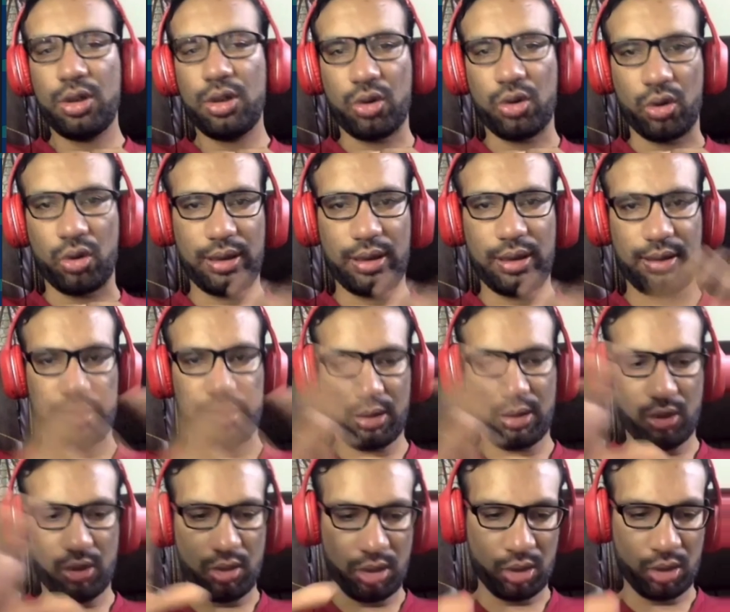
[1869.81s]
So this is
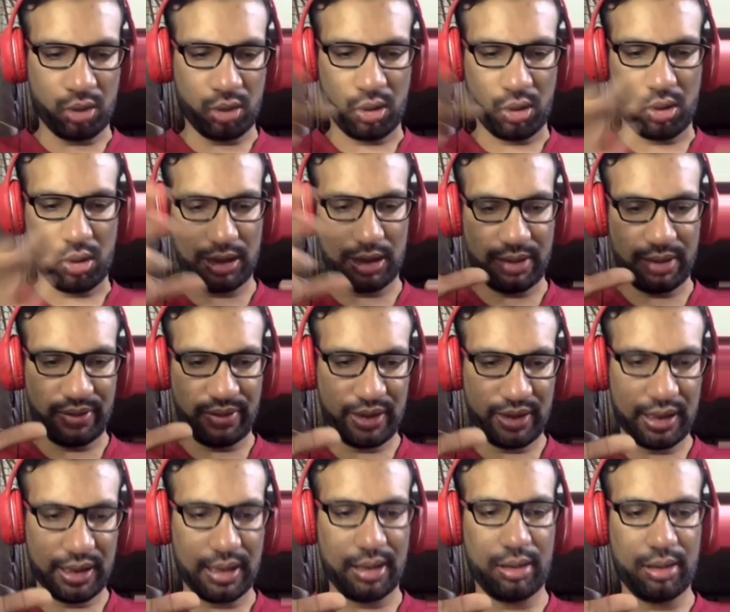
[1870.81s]
whole
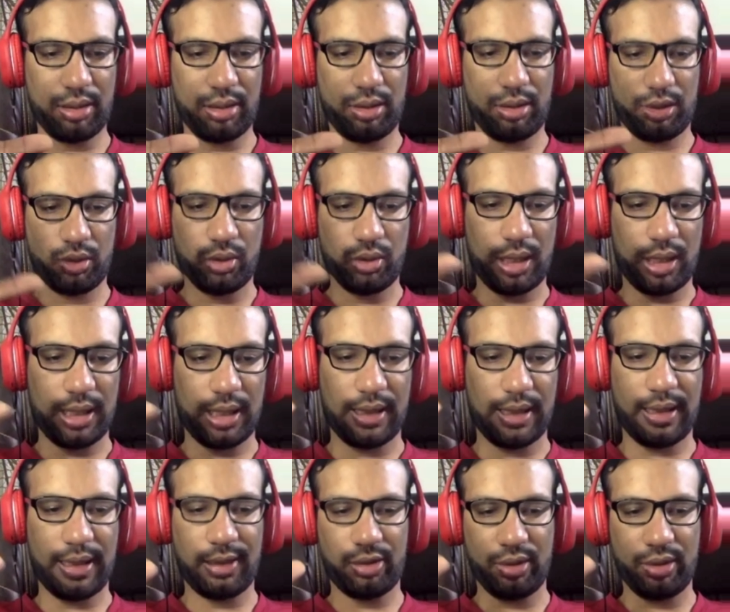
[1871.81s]
choreography, and you are
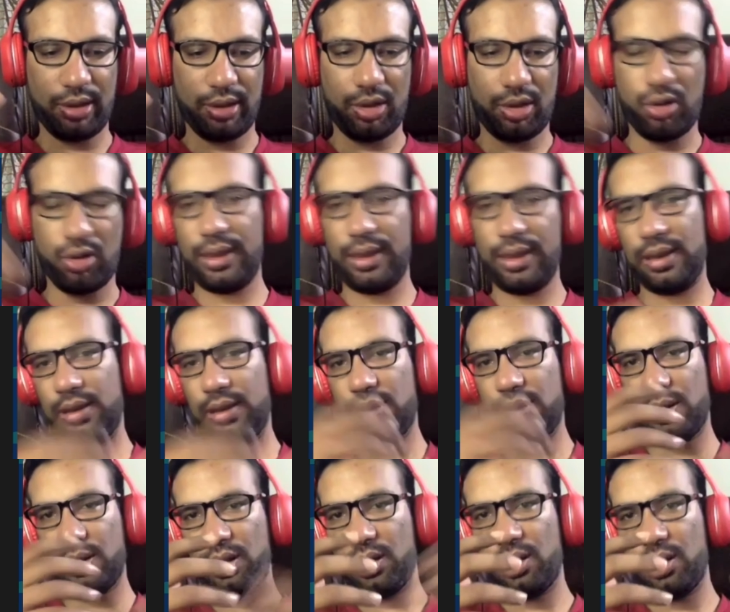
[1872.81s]
actually doing it